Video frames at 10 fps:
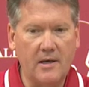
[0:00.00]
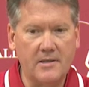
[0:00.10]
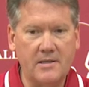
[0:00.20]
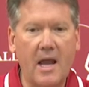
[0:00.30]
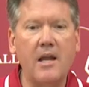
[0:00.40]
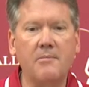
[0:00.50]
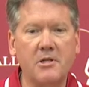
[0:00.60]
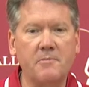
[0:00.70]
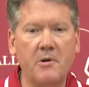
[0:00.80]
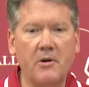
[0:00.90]
stadium
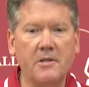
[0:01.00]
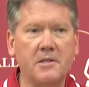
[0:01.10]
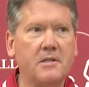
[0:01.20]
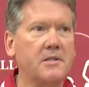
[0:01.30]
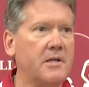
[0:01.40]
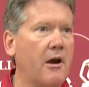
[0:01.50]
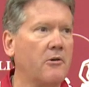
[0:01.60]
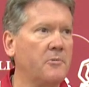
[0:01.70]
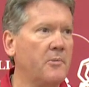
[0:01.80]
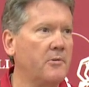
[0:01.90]
experience
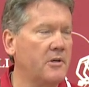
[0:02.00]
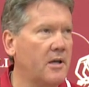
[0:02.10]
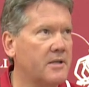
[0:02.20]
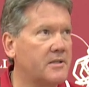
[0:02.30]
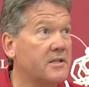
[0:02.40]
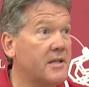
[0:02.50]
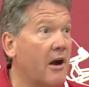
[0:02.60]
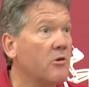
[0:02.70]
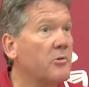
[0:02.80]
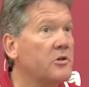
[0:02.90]
as
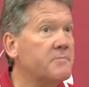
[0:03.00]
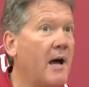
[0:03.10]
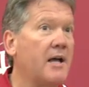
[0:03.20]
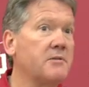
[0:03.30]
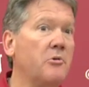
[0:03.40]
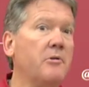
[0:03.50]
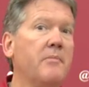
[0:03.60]
desirable as possible,